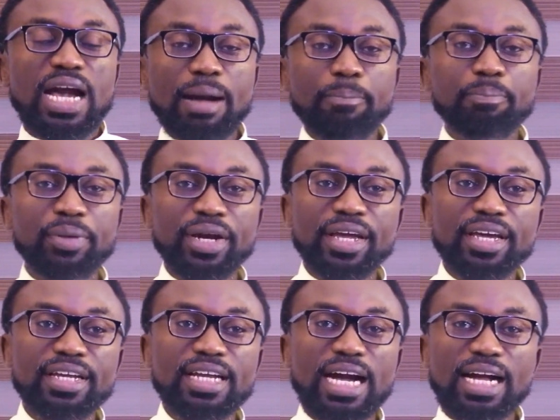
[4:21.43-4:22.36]
and
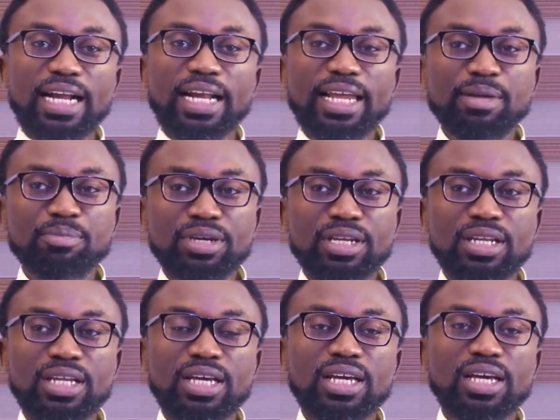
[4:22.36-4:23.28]
praying and
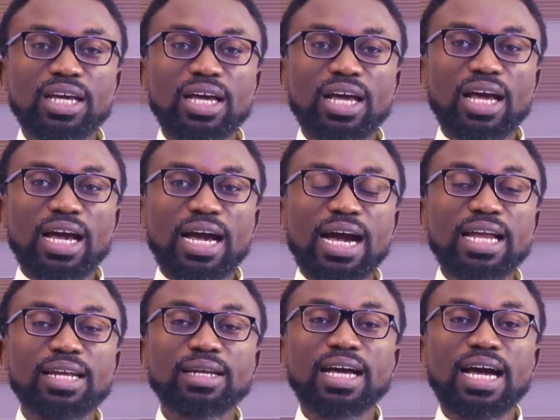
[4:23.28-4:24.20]
claiming
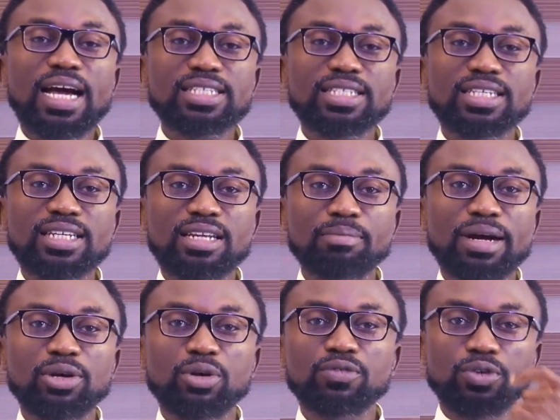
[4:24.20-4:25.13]
and asking the
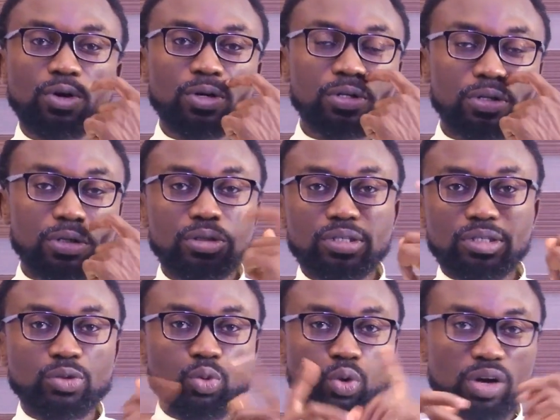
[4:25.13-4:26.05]
man of God,
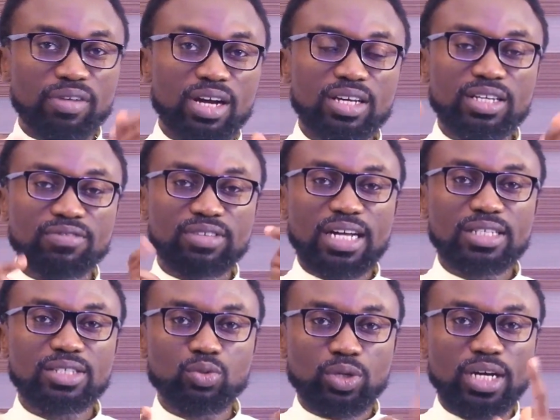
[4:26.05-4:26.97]
whoever, if
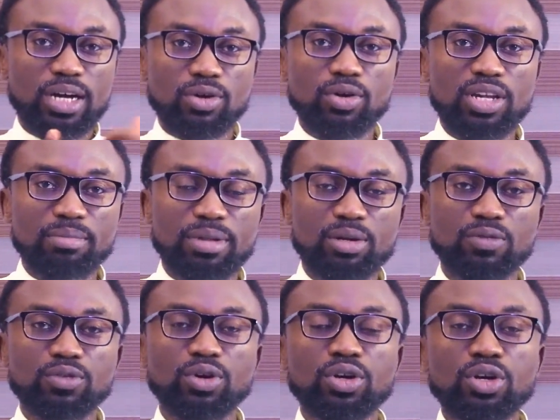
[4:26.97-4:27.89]
that we can call a man
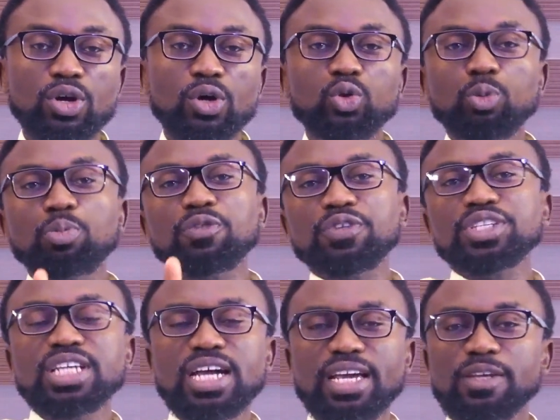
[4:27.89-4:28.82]
of God, to
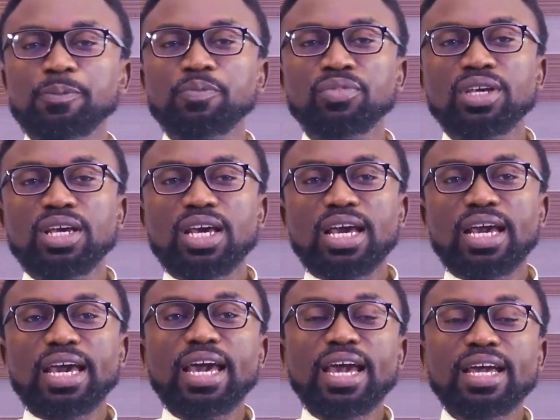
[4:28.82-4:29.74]
prophesy.
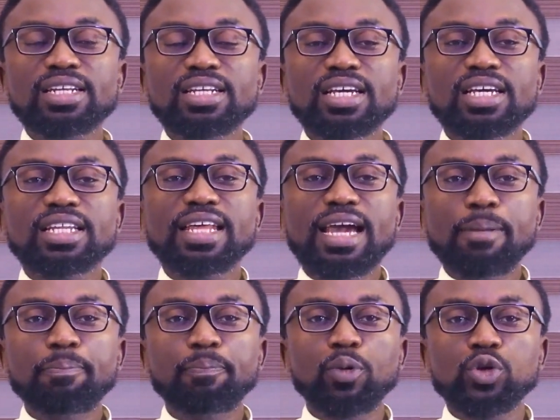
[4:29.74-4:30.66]
And they
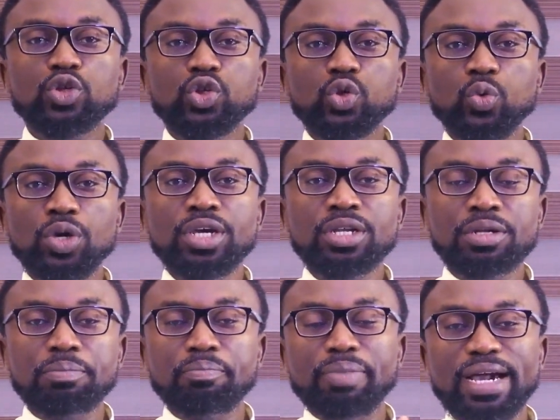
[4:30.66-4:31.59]
are
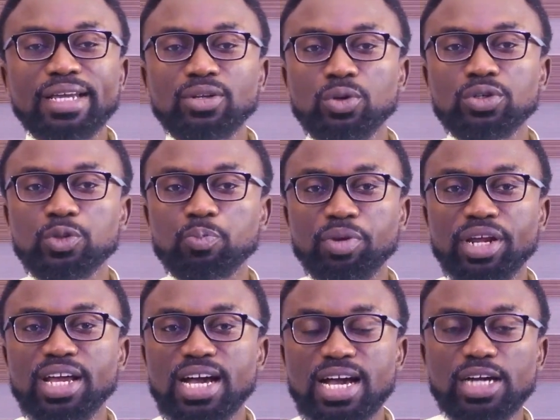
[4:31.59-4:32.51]
pursuing, by those
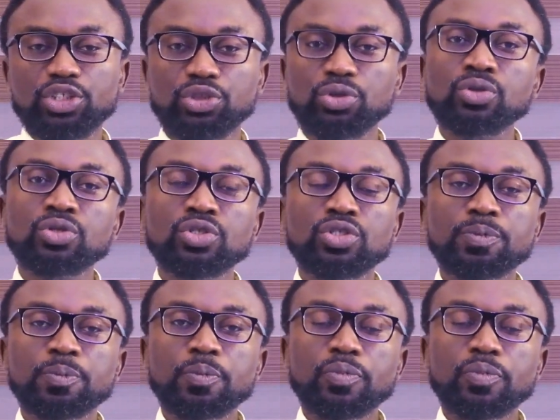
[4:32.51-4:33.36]
prayer actions,